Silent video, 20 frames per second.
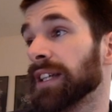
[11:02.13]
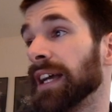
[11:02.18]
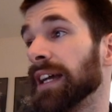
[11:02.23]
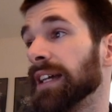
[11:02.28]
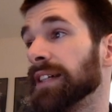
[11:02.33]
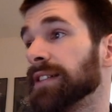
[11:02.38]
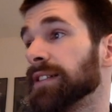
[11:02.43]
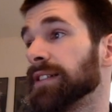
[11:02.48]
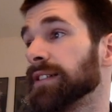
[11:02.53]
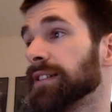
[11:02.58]

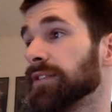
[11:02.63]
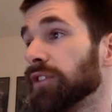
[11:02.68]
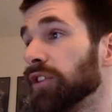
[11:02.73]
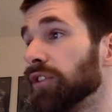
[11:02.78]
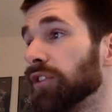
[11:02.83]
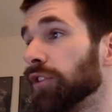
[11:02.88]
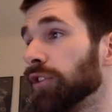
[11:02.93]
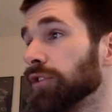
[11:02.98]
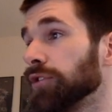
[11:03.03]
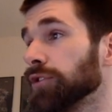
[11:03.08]
case
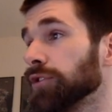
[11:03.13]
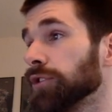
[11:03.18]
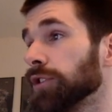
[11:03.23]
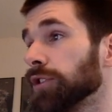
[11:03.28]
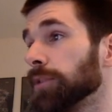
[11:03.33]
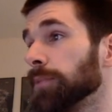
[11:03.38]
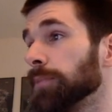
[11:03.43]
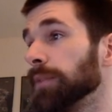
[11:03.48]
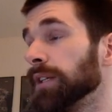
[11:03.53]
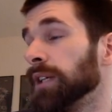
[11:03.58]
that there's
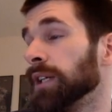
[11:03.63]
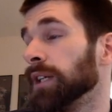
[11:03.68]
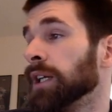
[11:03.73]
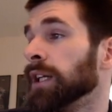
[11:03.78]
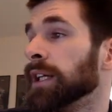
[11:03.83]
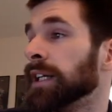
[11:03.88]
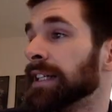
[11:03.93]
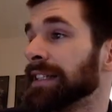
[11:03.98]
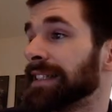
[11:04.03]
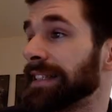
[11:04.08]
going to be
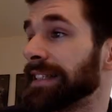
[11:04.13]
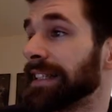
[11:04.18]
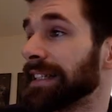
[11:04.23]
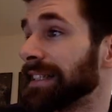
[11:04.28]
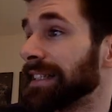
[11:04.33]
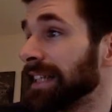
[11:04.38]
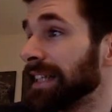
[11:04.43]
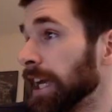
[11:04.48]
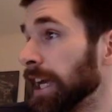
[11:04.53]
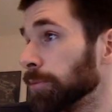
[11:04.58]

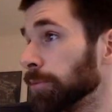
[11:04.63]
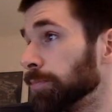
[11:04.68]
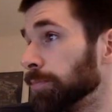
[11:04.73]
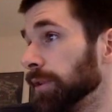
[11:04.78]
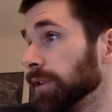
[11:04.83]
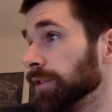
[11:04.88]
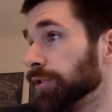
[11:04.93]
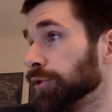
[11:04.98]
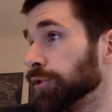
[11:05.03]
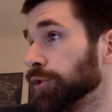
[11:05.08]
6.5
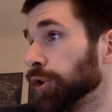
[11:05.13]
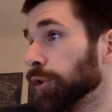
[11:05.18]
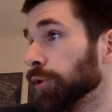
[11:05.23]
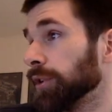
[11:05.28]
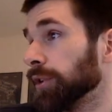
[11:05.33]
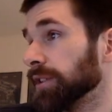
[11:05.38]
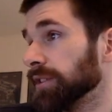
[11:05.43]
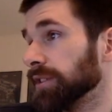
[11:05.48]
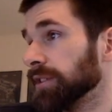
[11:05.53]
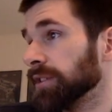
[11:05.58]
billion
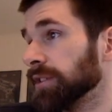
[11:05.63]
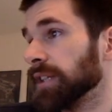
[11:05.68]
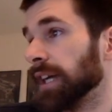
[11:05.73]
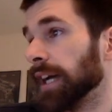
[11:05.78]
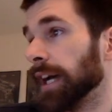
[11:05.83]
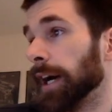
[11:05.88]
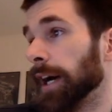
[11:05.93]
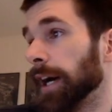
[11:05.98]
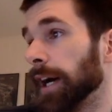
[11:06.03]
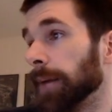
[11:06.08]
tokens.
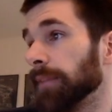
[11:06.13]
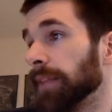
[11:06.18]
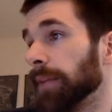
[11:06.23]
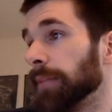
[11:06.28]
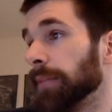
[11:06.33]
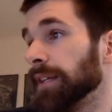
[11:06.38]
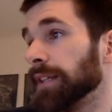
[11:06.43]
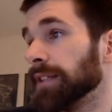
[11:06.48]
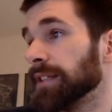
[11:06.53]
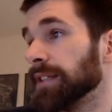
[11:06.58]
That
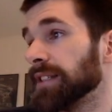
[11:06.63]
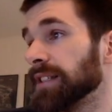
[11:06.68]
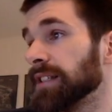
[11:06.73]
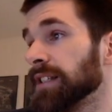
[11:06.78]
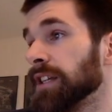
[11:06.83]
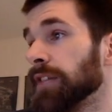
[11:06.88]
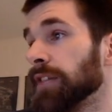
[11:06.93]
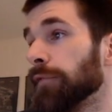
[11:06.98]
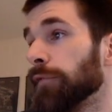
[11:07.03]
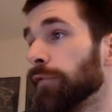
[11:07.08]
means
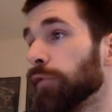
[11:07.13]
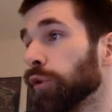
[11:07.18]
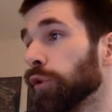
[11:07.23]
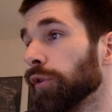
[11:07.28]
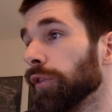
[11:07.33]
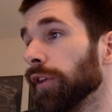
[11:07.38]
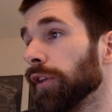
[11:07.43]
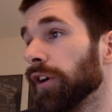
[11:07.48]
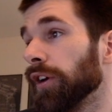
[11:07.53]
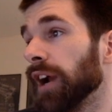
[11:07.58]

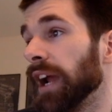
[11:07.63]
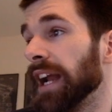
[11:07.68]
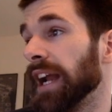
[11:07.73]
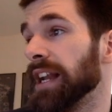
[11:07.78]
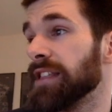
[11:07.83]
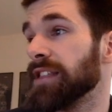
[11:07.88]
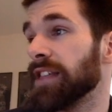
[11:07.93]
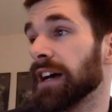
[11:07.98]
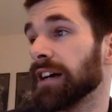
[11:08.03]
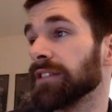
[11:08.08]
for their
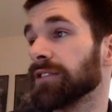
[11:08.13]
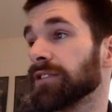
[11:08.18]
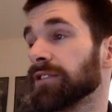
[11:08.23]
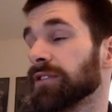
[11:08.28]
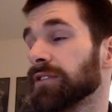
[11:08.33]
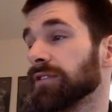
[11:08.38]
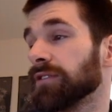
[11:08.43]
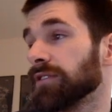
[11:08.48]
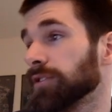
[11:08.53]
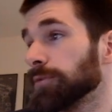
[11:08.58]

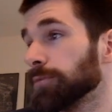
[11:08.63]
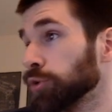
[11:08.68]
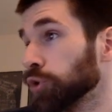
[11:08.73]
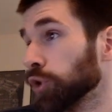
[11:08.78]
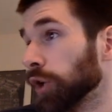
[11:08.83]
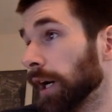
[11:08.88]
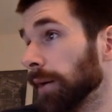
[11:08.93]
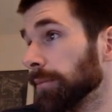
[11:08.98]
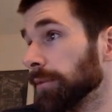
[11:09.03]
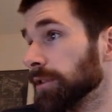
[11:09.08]
80,000
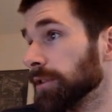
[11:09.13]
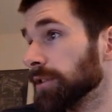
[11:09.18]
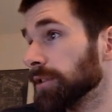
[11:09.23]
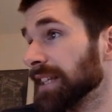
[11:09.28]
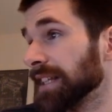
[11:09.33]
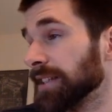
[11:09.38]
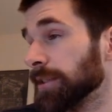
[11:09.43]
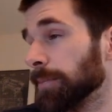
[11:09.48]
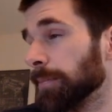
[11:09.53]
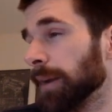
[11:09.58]
subscribers,
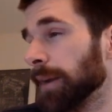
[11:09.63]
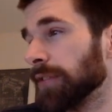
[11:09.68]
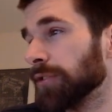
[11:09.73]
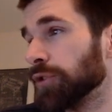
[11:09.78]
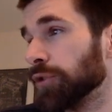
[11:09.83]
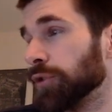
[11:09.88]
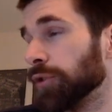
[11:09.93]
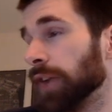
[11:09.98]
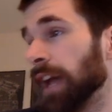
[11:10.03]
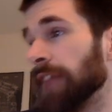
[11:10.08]
that's
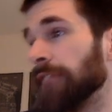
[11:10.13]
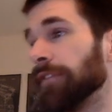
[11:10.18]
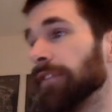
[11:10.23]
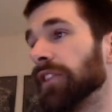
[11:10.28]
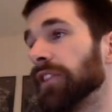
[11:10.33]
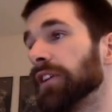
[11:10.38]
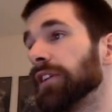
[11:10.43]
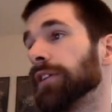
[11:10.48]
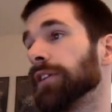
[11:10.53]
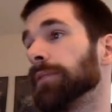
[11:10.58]
about 2.5
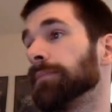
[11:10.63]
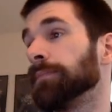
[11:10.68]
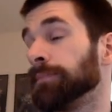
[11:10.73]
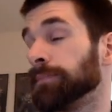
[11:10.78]
Ethereum.